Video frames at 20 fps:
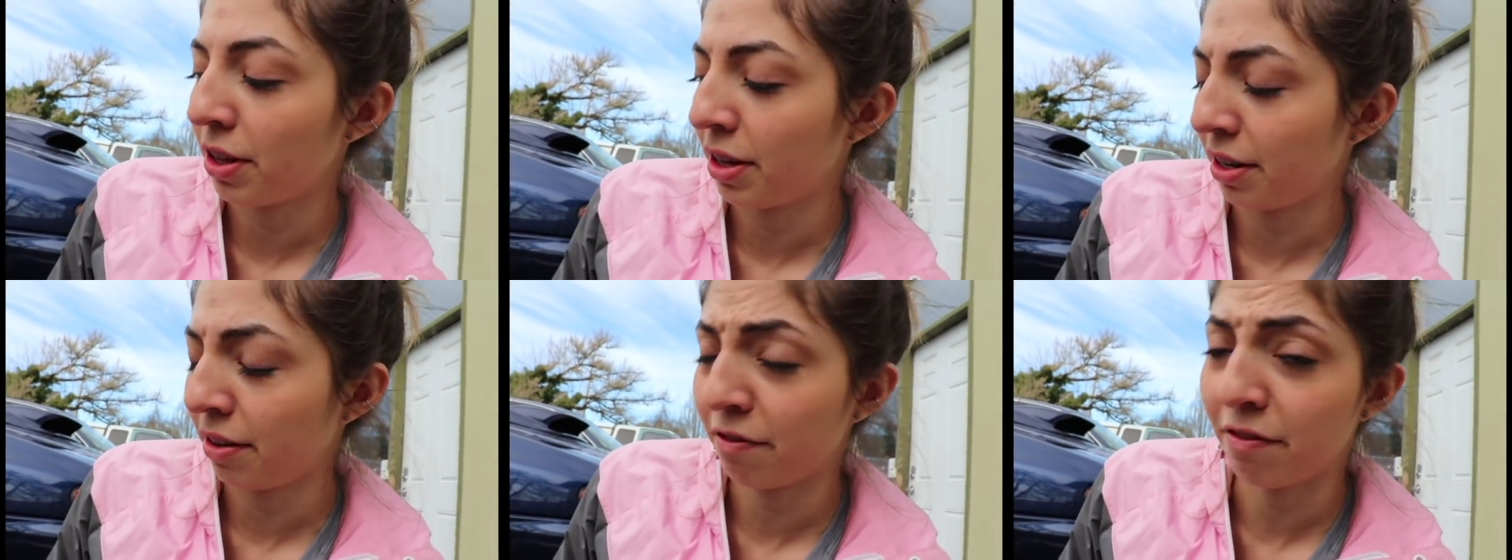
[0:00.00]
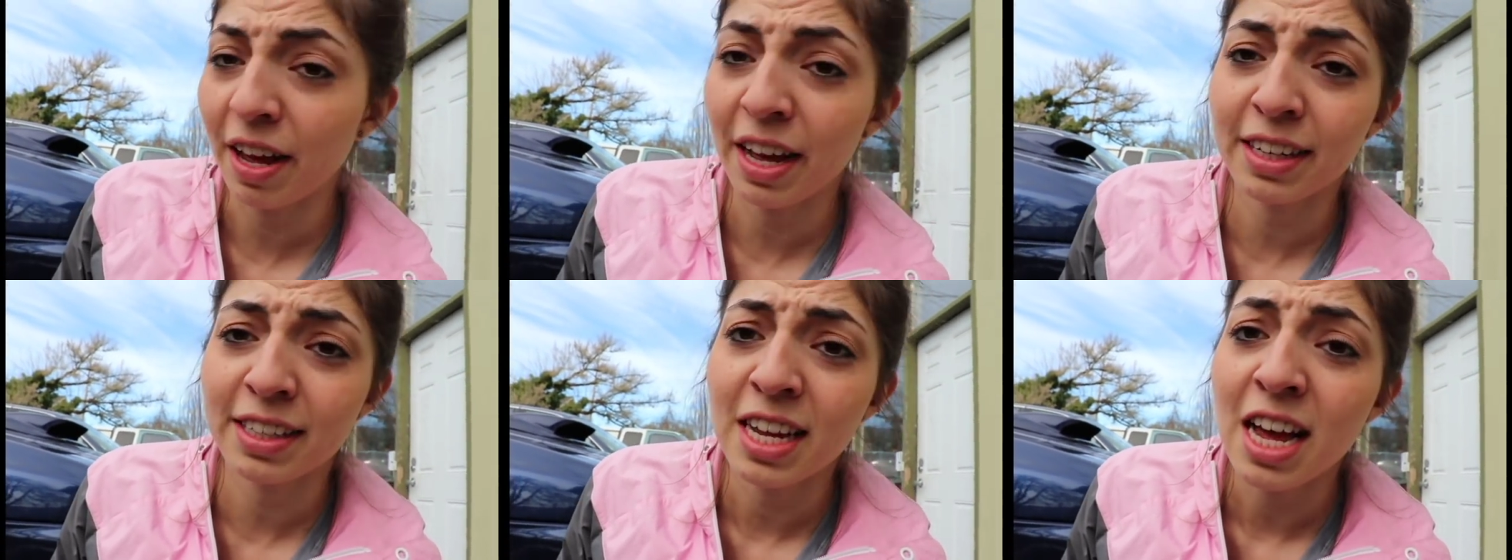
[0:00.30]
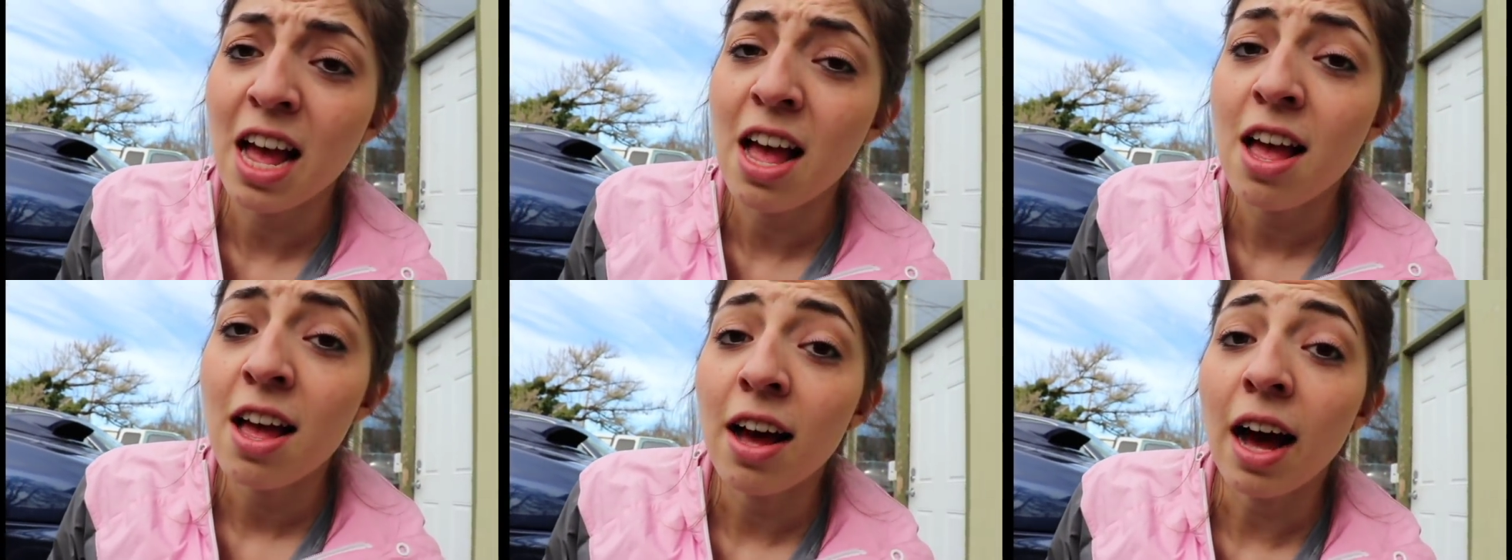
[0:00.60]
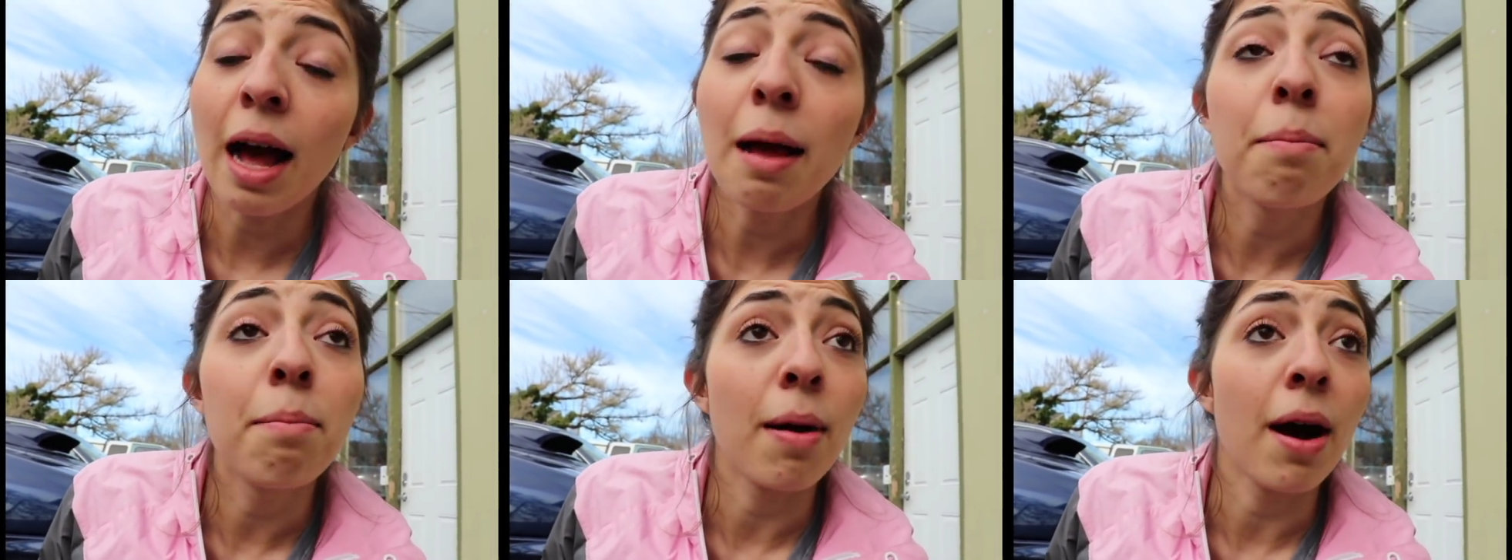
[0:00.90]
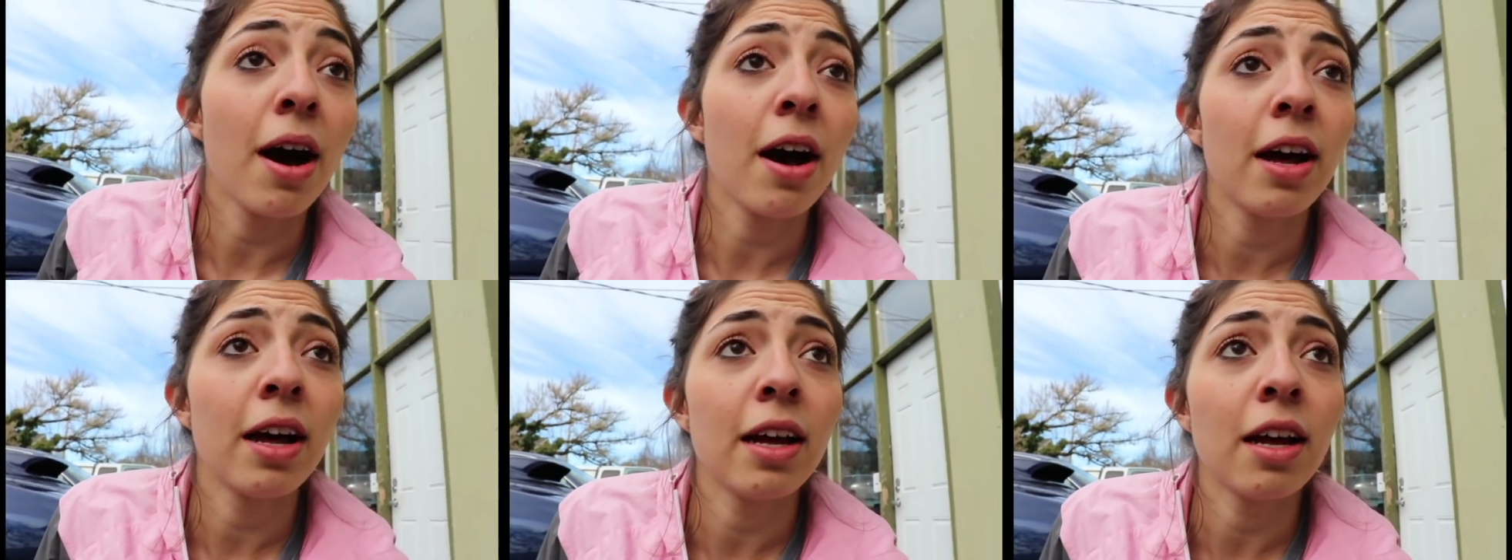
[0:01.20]
and in fact I
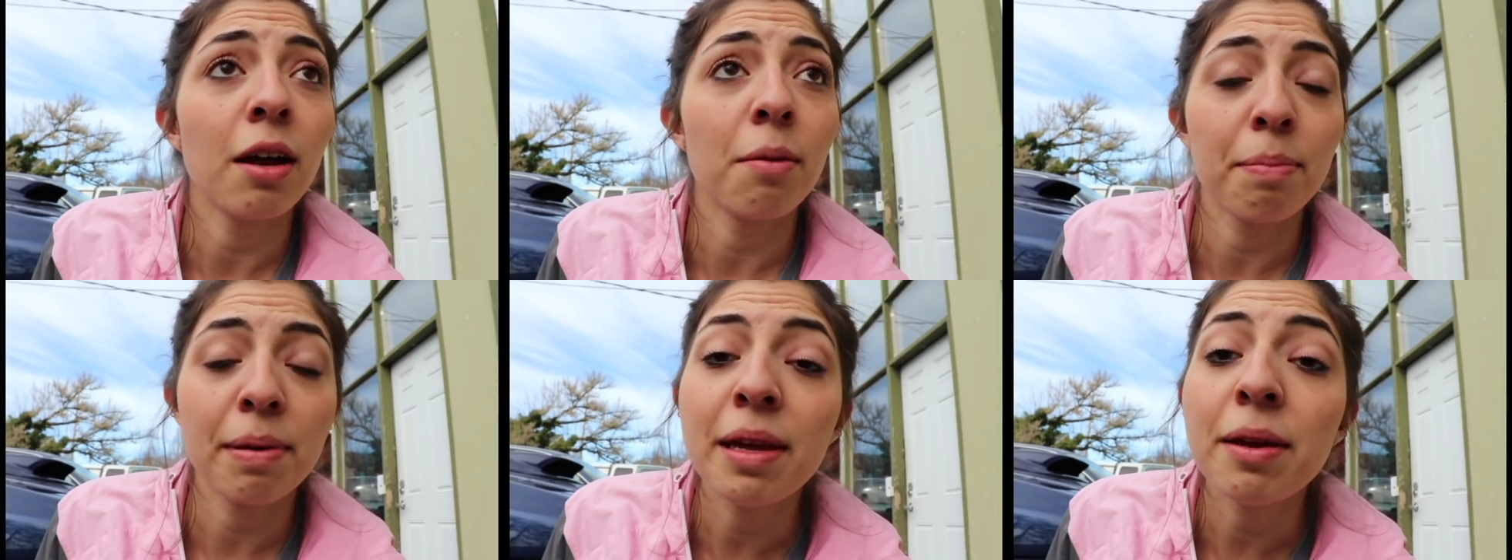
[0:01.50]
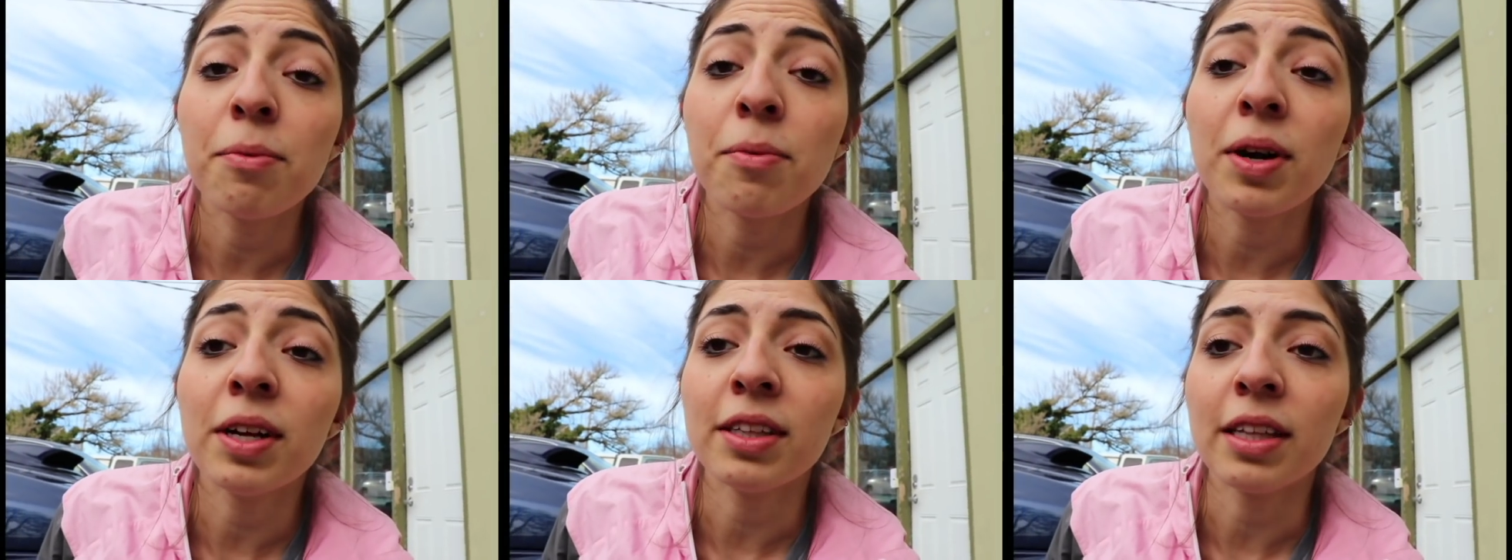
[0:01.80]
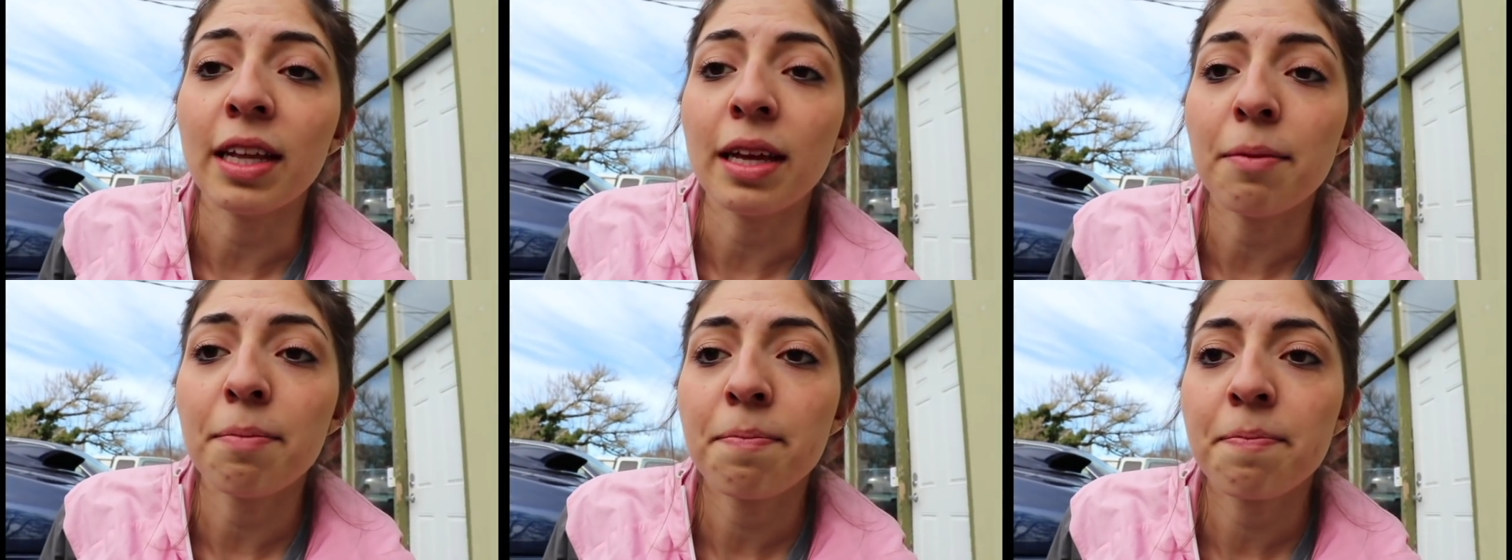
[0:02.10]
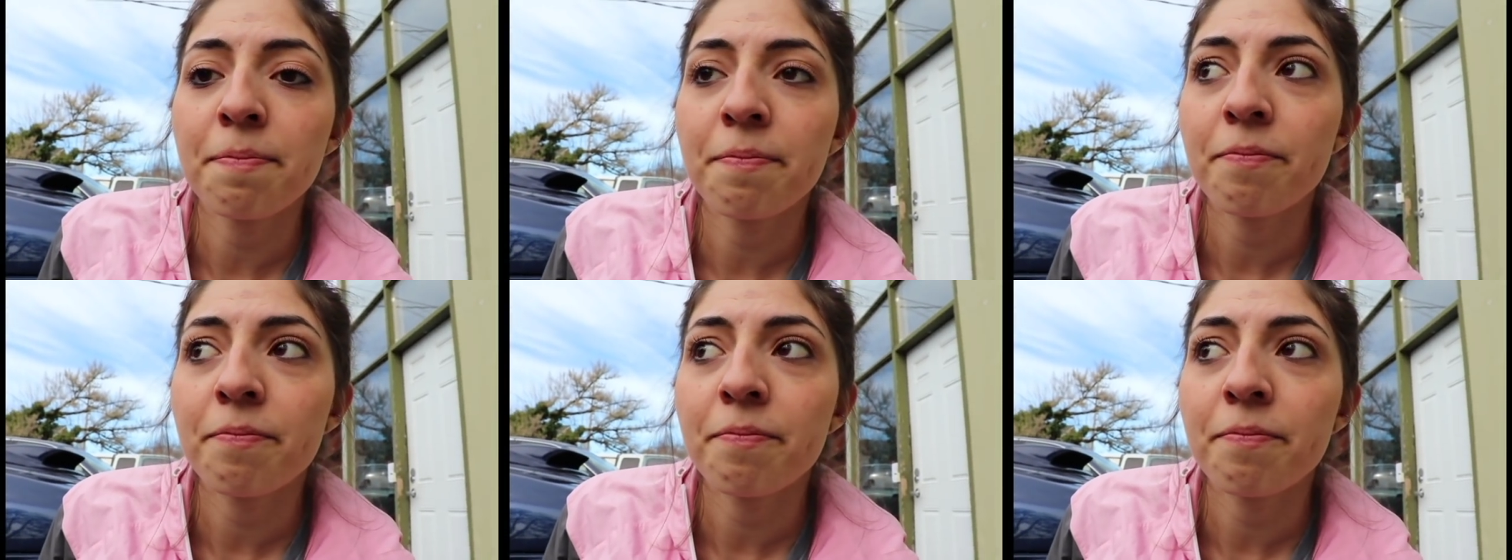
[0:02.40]
bought a P1 lip,